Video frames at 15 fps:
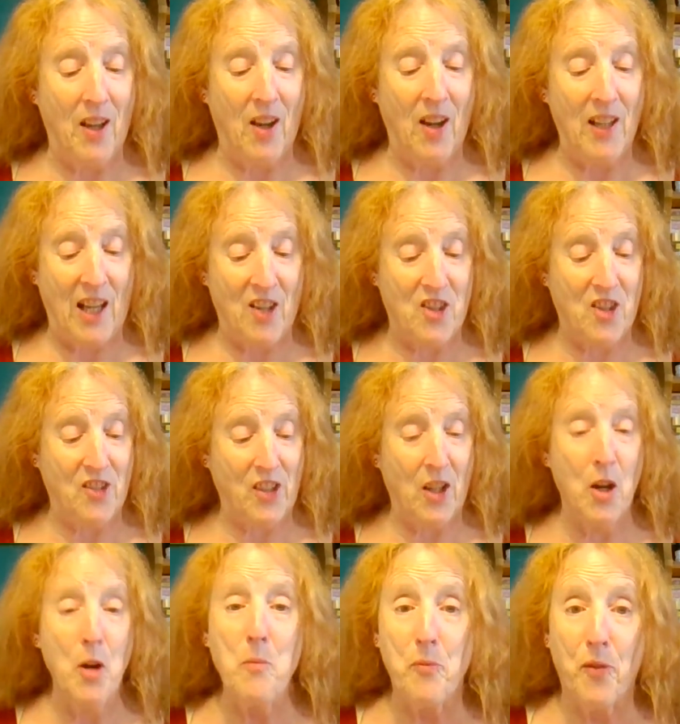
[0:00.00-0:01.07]
eyelashes
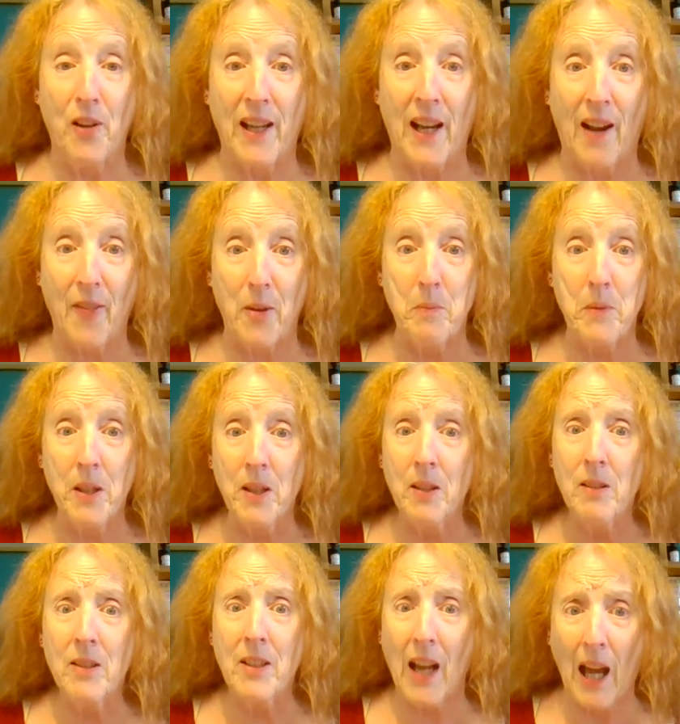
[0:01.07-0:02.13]
hopefully at them,
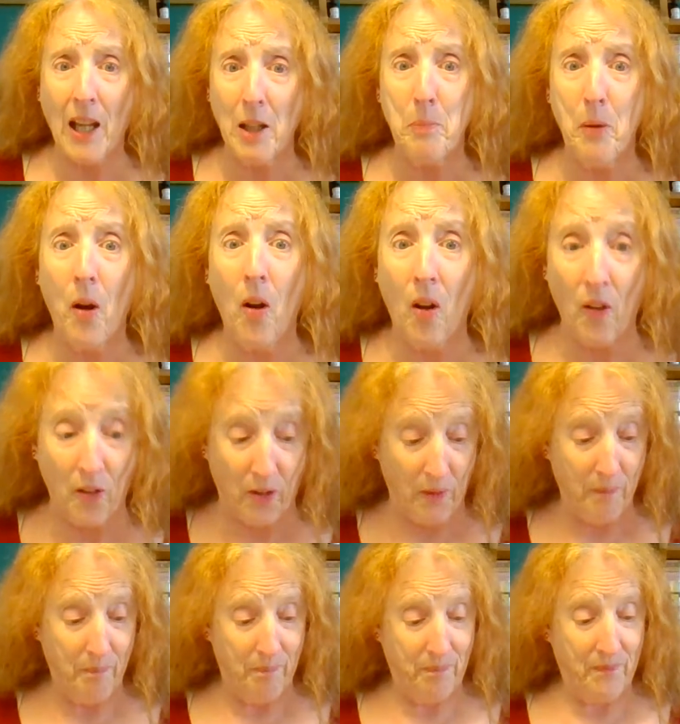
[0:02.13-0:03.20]
gallop on.